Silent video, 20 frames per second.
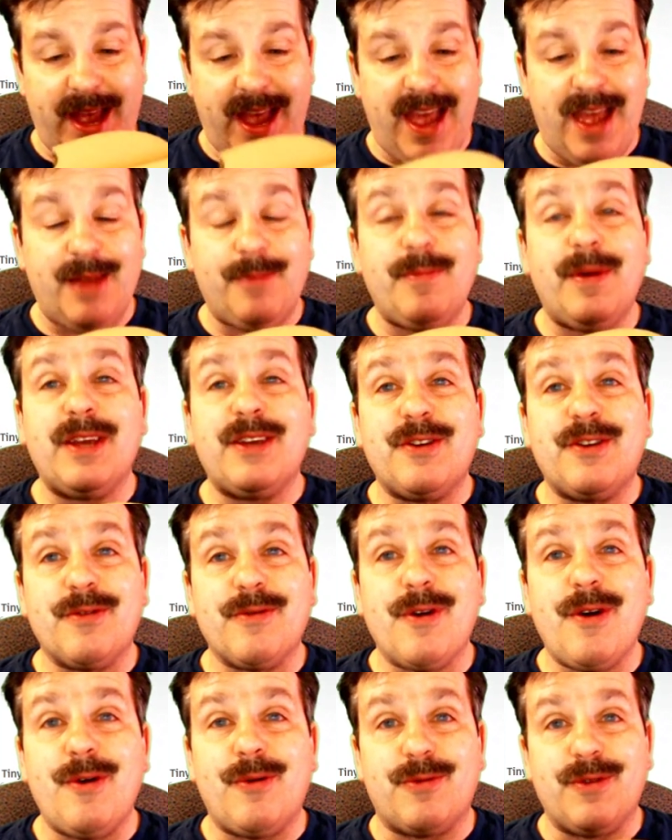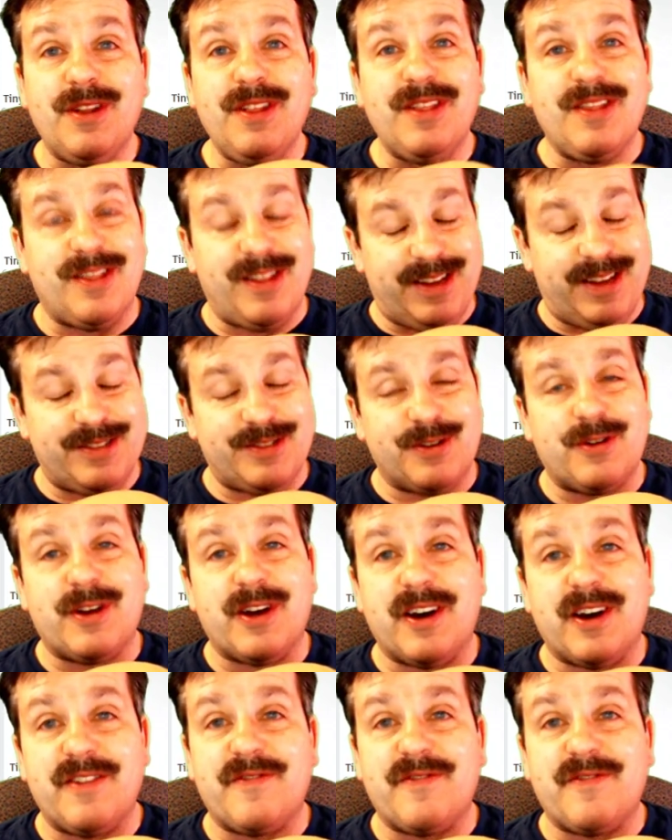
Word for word: and make your own laser cut